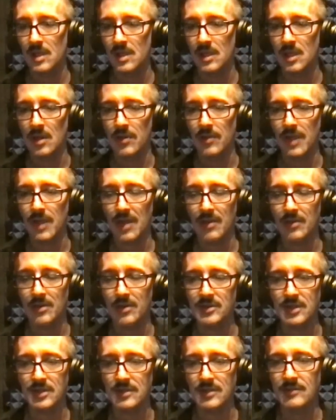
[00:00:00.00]
You know, that
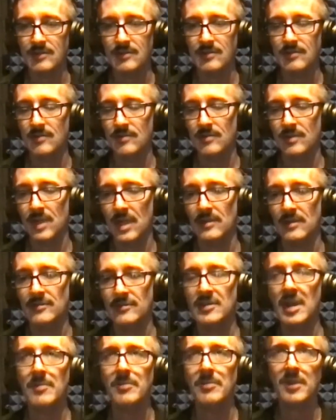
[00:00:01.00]
was just, it's
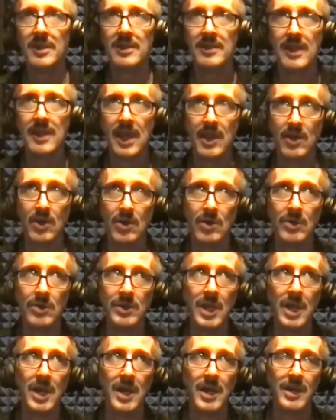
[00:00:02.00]
something that
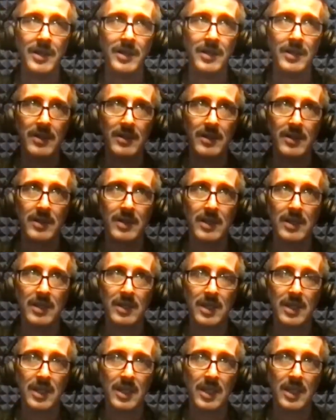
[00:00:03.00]
early on,
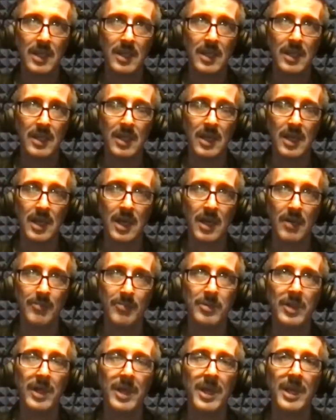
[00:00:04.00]

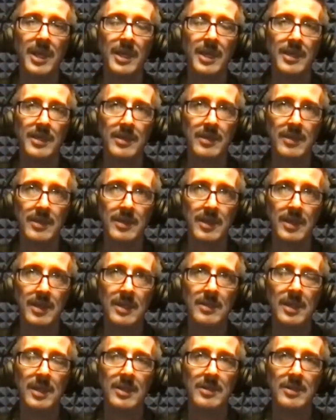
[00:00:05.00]
playing
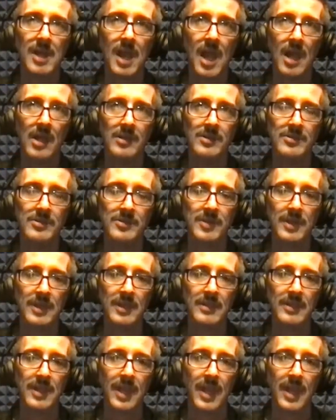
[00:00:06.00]
in college,
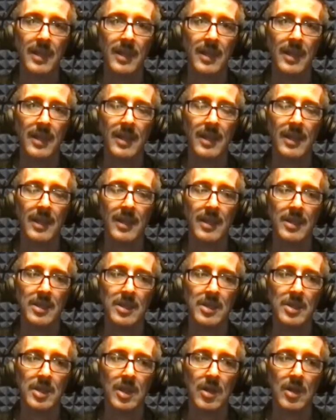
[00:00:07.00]
thinking that,
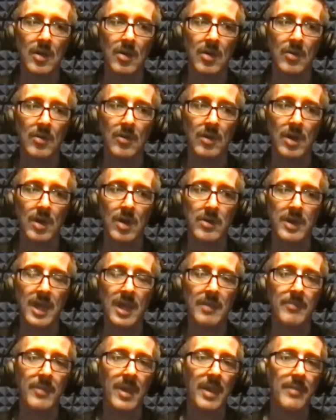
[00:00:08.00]
you know,
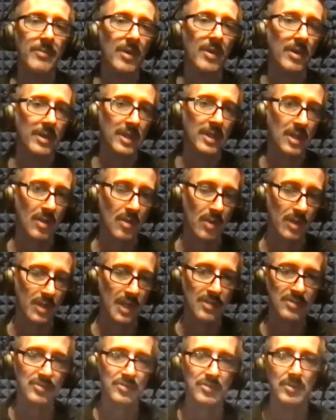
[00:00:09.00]
okay, maybe I'll get an
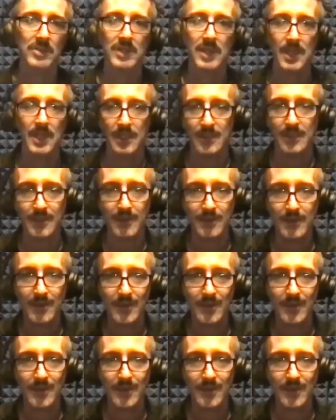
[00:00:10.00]
orchestral gig.